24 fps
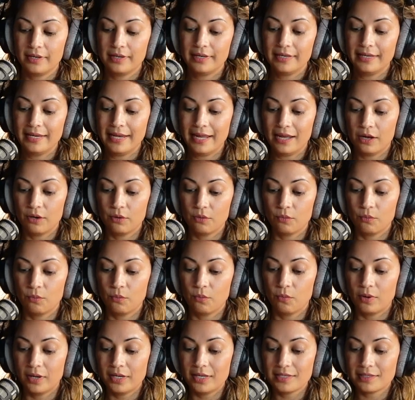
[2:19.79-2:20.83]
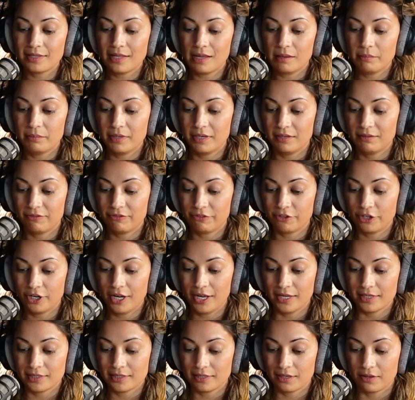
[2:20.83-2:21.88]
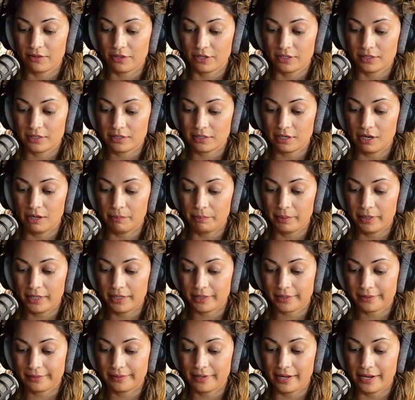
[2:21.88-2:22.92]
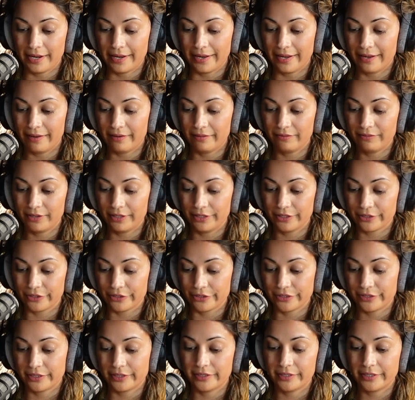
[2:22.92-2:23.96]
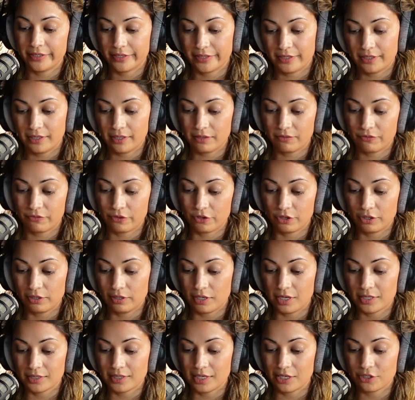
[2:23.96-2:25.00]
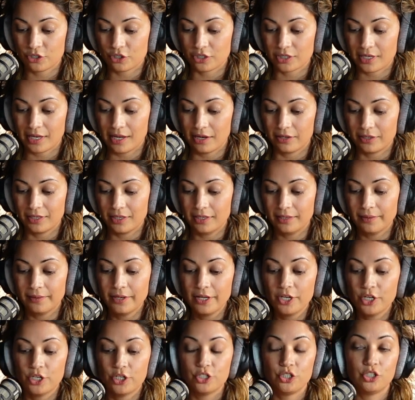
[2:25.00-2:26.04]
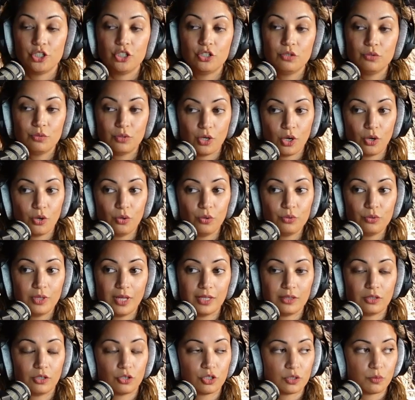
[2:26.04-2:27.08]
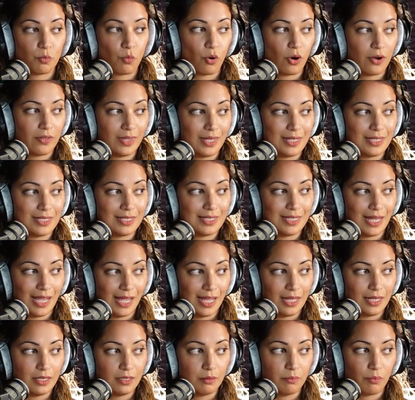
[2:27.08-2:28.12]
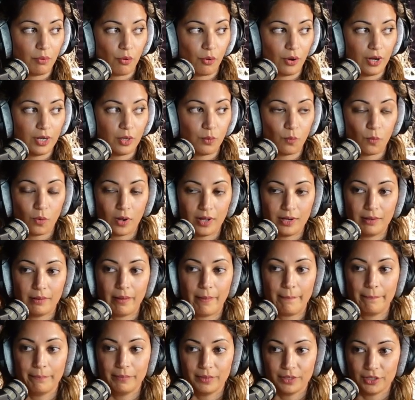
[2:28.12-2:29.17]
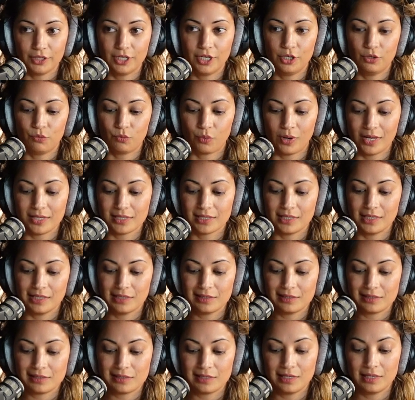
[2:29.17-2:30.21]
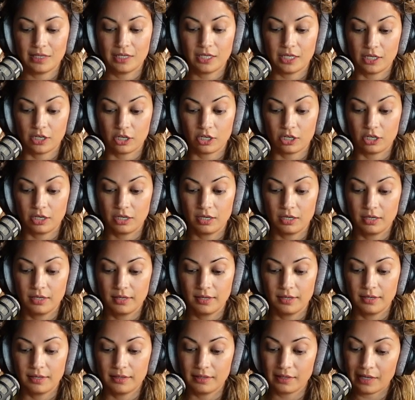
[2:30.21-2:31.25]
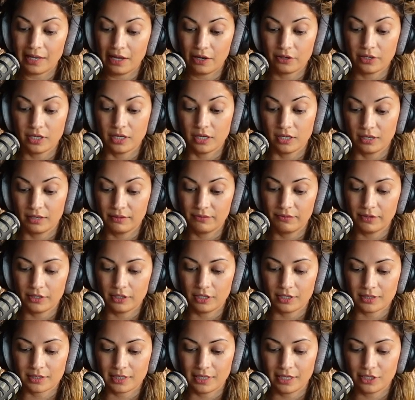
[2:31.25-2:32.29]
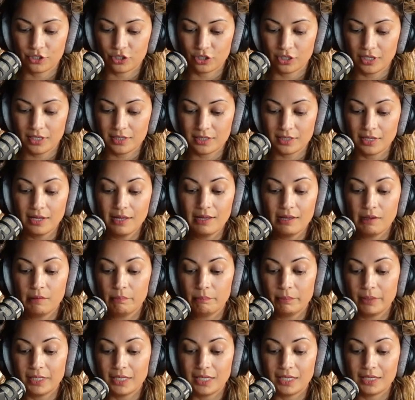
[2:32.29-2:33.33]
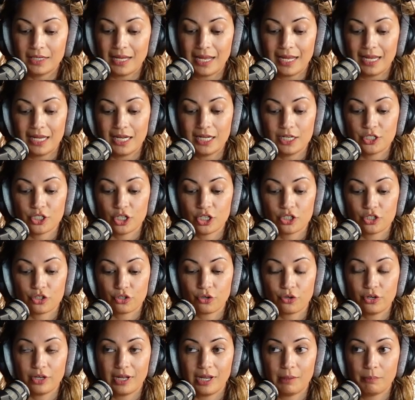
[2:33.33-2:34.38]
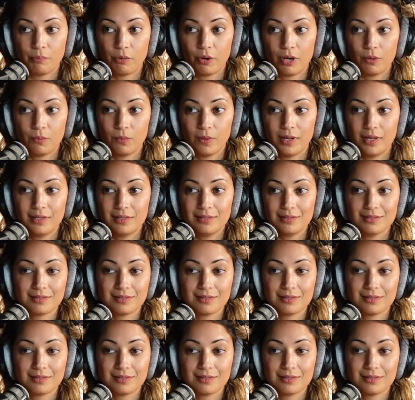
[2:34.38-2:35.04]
Now, what does that mean for us on this topic? I have a little statistic for Los Angeles County. Do you know that there's more than 10.1 million residents here in the county of Los Angeles? Median age is 38.1.